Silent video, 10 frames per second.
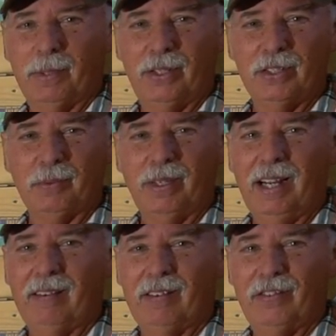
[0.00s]
of birds, and
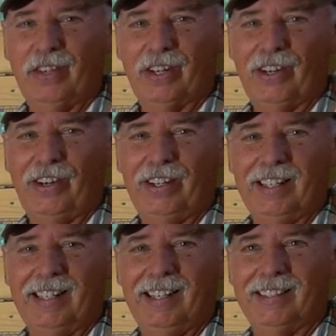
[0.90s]
we're having fun
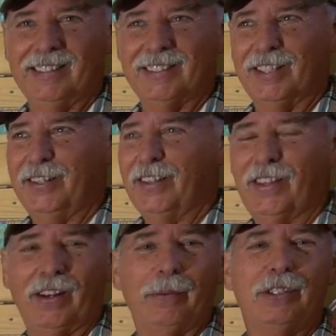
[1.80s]
learning together. So I
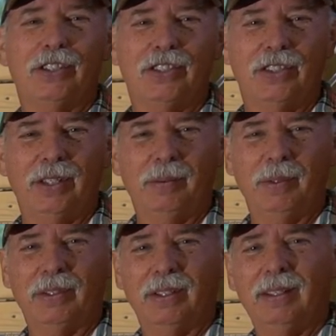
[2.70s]
thought I would just share it
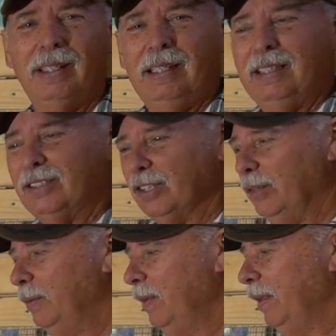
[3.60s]
with you. So